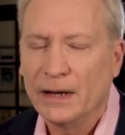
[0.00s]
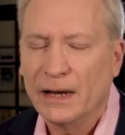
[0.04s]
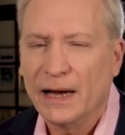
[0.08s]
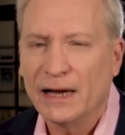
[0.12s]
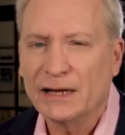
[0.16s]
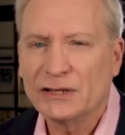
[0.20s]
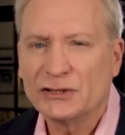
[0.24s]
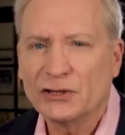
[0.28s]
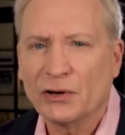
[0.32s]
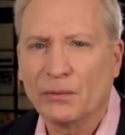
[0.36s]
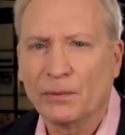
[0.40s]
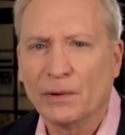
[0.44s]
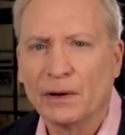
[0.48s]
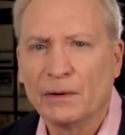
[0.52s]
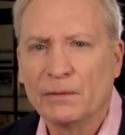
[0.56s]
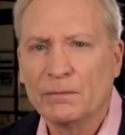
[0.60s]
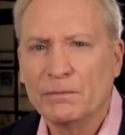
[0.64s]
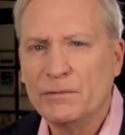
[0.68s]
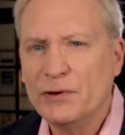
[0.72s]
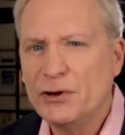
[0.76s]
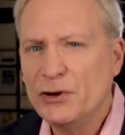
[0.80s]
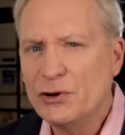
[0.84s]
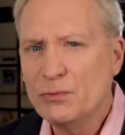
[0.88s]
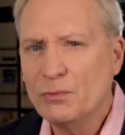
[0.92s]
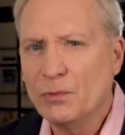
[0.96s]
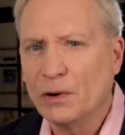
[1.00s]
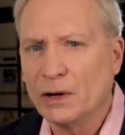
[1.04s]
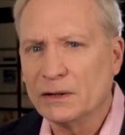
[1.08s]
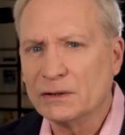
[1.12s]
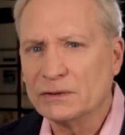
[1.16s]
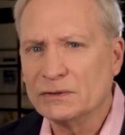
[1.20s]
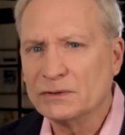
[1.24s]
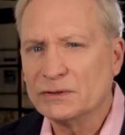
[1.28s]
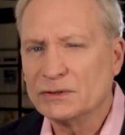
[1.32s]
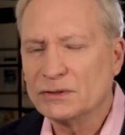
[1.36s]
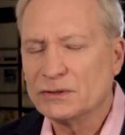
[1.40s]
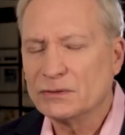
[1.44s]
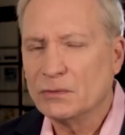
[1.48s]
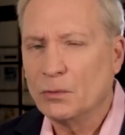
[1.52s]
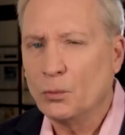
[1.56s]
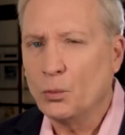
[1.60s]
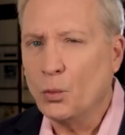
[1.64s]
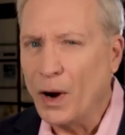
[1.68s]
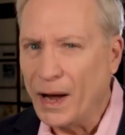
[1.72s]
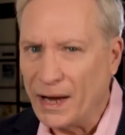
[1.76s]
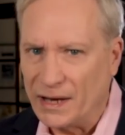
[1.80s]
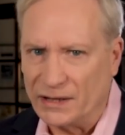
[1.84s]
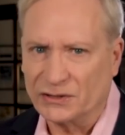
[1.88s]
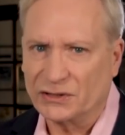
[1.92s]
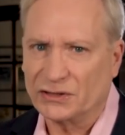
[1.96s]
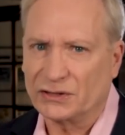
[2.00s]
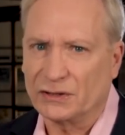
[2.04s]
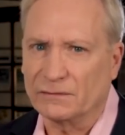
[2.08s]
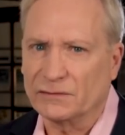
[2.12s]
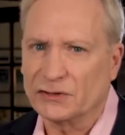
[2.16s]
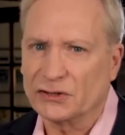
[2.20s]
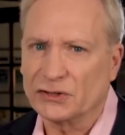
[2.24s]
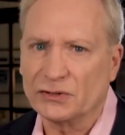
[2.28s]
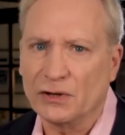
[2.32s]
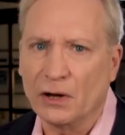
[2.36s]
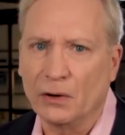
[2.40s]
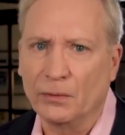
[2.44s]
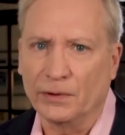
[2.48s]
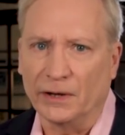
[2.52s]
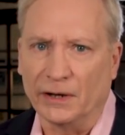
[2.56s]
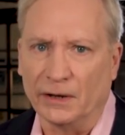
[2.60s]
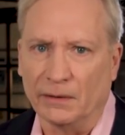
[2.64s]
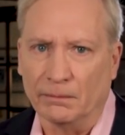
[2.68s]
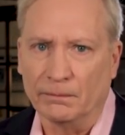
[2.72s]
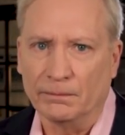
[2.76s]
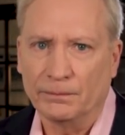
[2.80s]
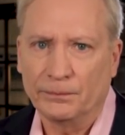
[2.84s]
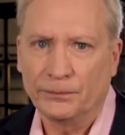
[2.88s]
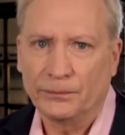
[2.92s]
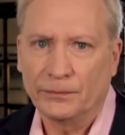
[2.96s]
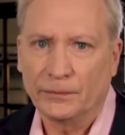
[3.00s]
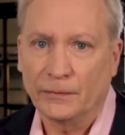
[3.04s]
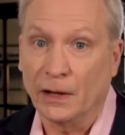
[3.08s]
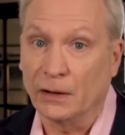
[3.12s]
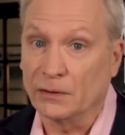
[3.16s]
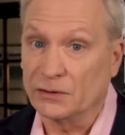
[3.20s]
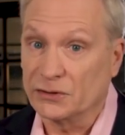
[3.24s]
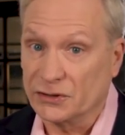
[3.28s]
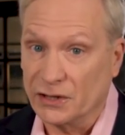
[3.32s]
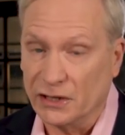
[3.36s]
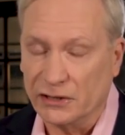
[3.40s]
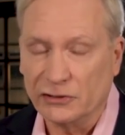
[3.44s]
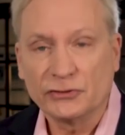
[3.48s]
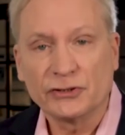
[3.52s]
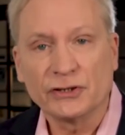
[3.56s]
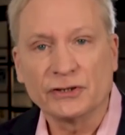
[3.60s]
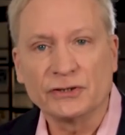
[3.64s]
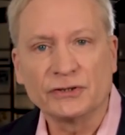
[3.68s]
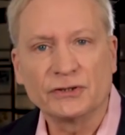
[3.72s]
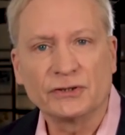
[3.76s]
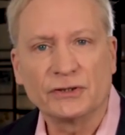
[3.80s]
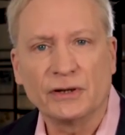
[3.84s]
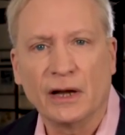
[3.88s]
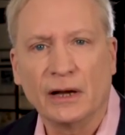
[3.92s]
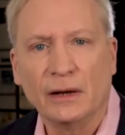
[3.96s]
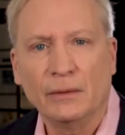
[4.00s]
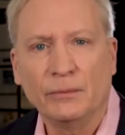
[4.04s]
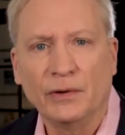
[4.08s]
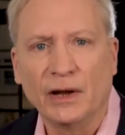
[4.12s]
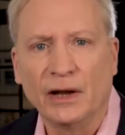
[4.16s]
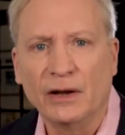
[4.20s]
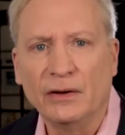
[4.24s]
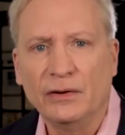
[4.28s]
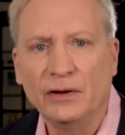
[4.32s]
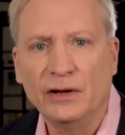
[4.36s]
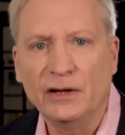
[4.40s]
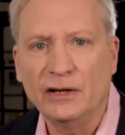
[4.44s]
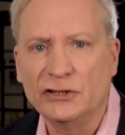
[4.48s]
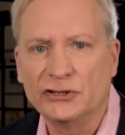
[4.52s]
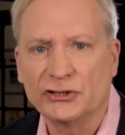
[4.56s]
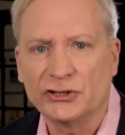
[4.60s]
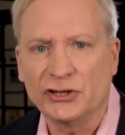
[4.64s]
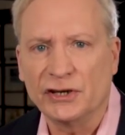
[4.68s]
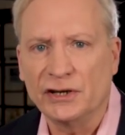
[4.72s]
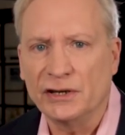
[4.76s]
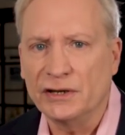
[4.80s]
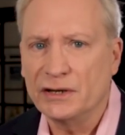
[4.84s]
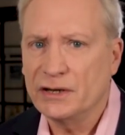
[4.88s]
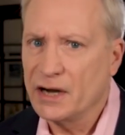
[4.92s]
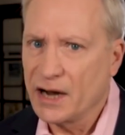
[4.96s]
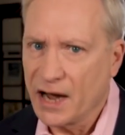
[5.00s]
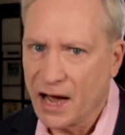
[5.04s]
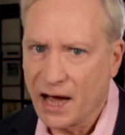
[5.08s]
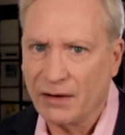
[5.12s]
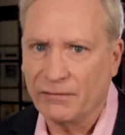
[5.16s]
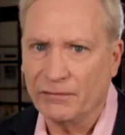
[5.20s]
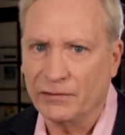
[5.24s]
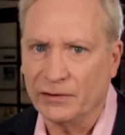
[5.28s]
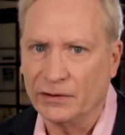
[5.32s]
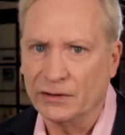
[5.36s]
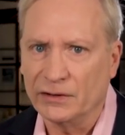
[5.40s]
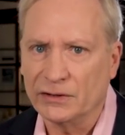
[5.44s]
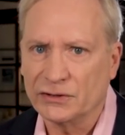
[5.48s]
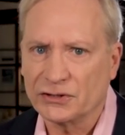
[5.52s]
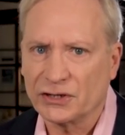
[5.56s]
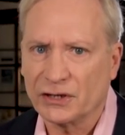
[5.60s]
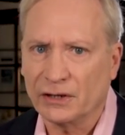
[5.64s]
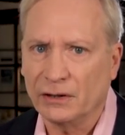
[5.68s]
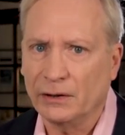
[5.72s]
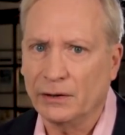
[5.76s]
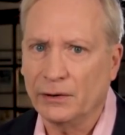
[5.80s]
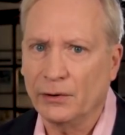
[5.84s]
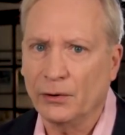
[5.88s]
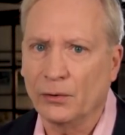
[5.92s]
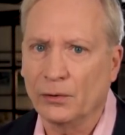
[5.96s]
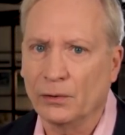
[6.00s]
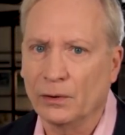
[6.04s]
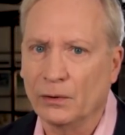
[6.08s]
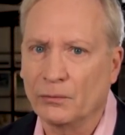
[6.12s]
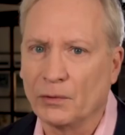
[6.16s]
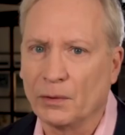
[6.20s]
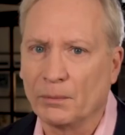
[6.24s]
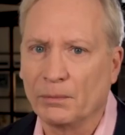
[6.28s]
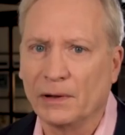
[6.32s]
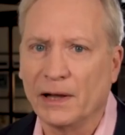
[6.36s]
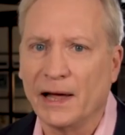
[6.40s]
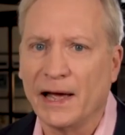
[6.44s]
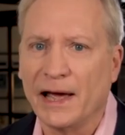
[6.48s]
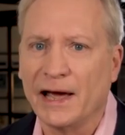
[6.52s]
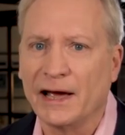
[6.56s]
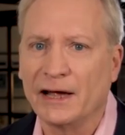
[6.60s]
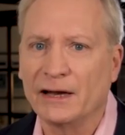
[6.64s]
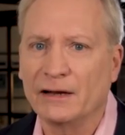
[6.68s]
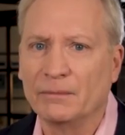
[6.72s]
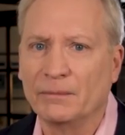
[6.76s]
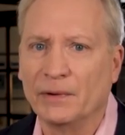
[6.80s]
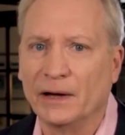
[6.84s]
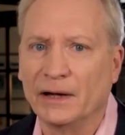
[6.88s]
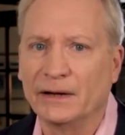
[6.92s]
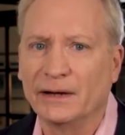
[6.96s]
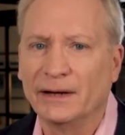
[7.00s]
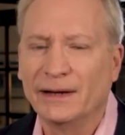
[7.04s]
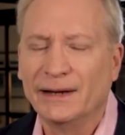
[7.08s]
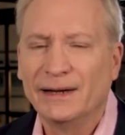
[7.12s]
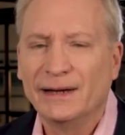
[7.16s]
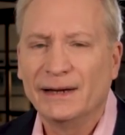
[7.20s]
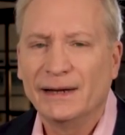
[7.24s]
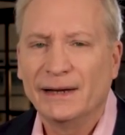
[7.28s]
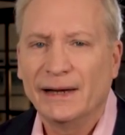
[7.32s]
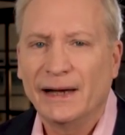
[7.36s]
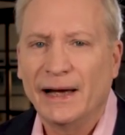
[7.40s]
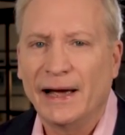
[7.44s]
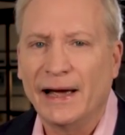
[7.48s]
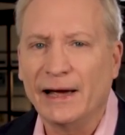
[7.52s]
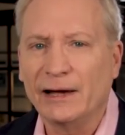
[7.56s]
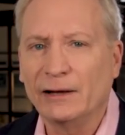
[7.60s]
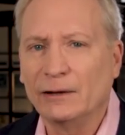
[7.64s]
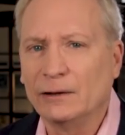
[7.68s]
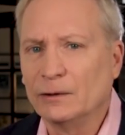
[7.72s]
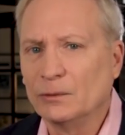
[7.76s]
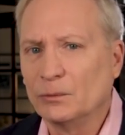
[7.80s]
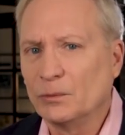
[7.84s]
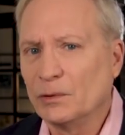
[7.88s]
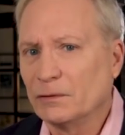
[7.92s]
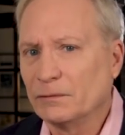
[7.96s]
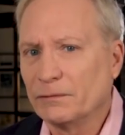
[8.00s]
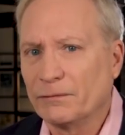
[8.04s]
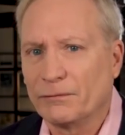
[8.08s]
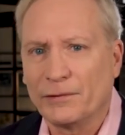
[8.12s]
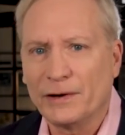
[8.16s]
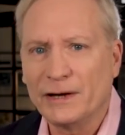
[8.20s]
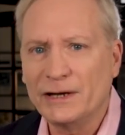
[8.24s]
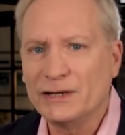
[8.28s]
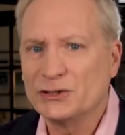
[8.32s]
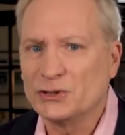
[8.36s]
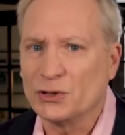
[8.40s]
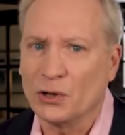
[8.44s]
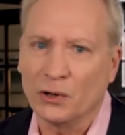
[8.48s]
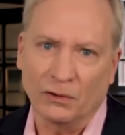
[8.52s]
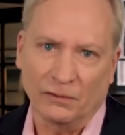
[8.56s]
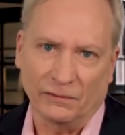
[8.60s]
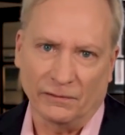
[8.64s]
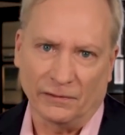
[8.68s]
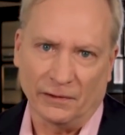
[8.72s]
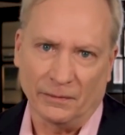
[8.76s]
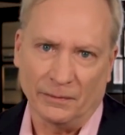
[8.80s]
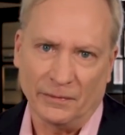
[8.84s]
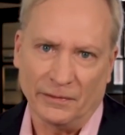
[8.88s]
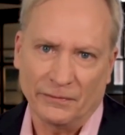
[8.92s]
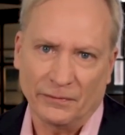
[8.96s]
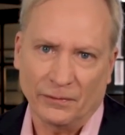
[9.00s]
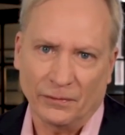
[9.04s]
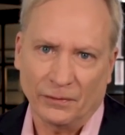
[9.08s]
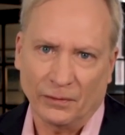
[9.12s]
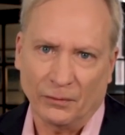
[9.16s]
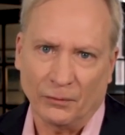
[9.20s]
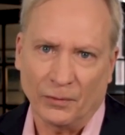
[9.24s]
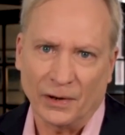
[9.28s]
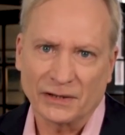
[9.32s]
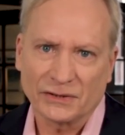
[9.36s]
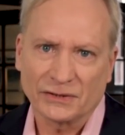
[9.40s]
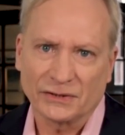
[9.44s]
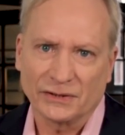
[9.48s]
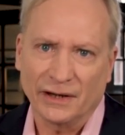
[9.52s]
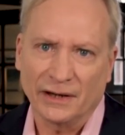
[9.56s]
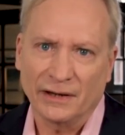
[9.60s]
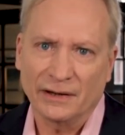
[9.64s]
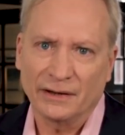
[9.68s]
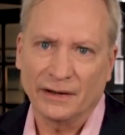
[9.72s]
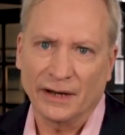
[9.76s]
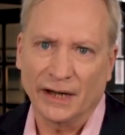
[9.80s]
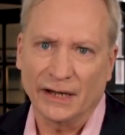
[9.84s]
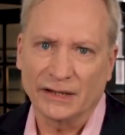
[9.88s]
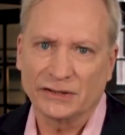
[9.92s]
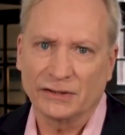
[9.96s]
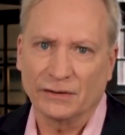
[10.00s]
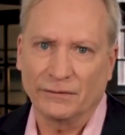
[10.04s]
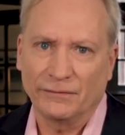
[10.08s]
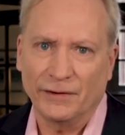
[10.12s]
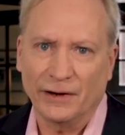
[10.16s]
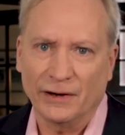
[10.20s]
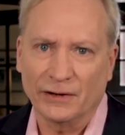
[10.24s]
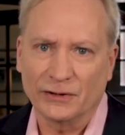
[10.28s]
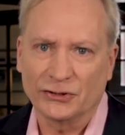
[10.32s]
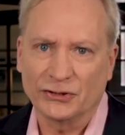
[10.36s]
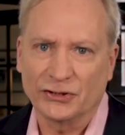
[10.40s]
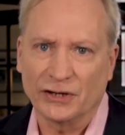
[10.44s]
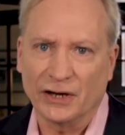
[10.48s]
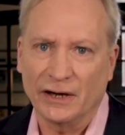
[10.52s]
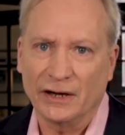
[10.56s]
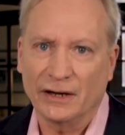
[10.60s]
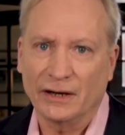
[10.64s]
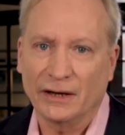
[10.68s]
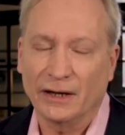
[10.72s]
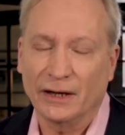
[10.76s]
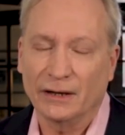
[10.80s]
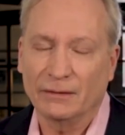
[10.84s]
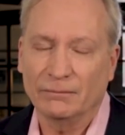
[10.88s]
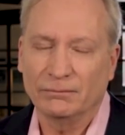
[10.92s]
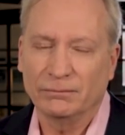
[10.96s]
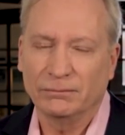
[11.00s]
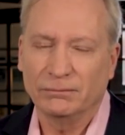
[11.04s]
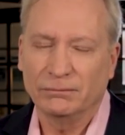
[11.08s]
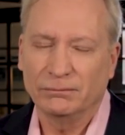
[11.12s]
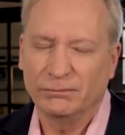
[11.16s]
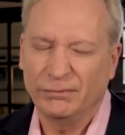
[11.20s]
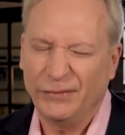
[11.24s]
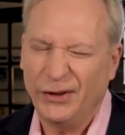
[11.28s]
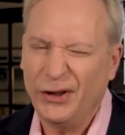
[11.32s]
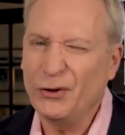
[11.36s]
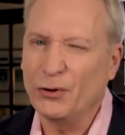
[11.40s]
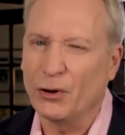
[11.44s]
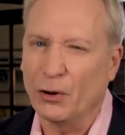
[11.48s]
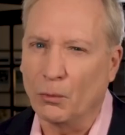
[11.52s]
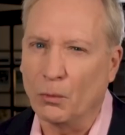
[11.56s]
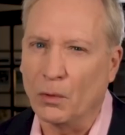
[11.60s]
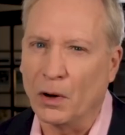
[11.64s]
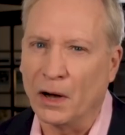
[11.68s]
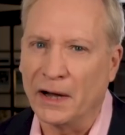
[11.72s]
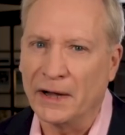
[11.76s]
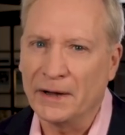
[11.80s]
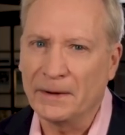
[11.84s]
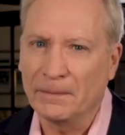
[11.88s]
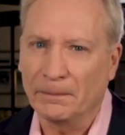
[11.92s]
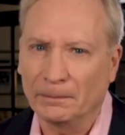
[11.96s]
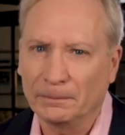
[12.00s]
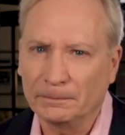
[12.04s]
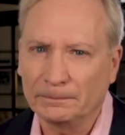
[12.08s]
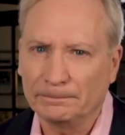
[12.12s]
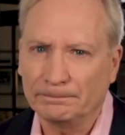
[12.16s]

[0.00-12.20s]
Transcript: And so are new ones west of Snowdon. Now, stations named NDG, Cavendish, and Loyola were planned, but Hell will freeze over before the West End gets a fair shake, and you know why.